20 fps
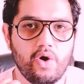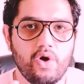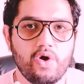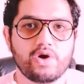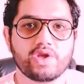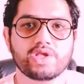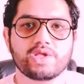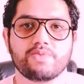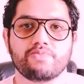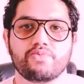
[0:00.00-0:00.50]

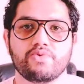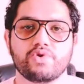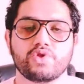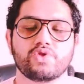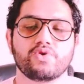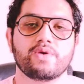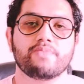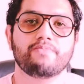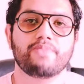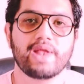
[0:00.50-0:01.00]
or
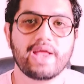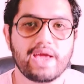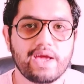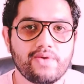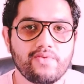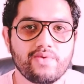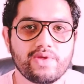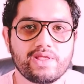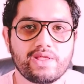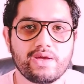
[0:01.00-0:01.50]
suppose you are
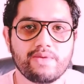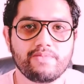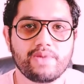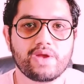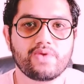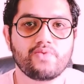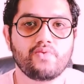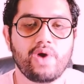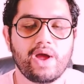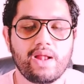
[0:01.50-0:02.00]
playing with
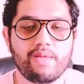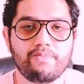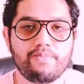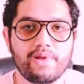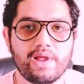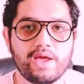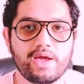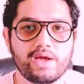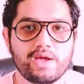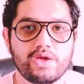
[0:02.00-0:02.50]
them and while
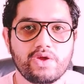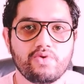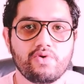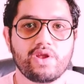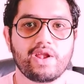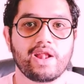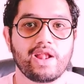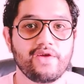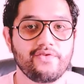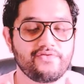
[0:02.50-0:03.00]
playing you
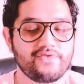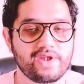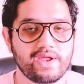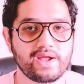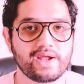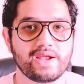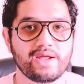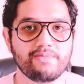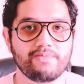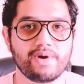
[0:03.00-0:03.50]
are
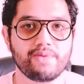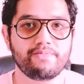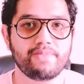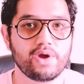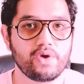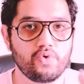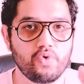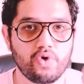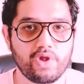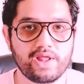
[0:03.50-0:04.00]
lifting them up
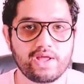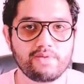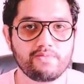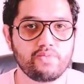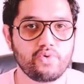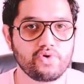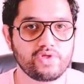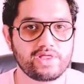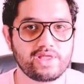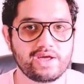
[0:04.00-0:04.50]
by holding
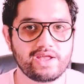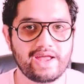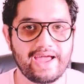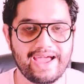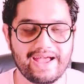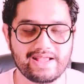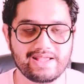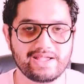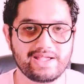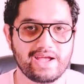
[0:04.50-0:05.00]
both their
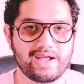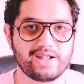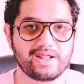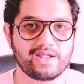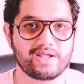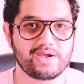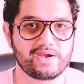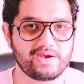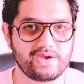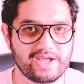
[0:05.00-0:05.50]
hands
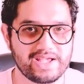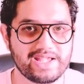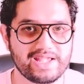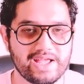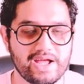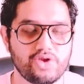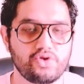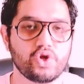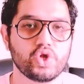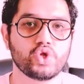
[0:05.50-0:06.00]
and
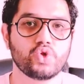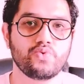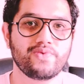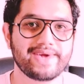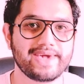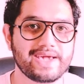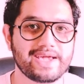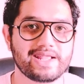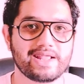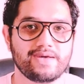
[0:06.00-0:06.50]
wrist and you are
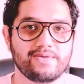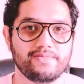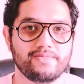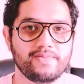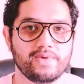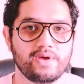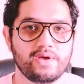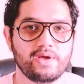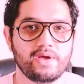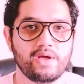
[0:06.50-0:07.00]
swinging them.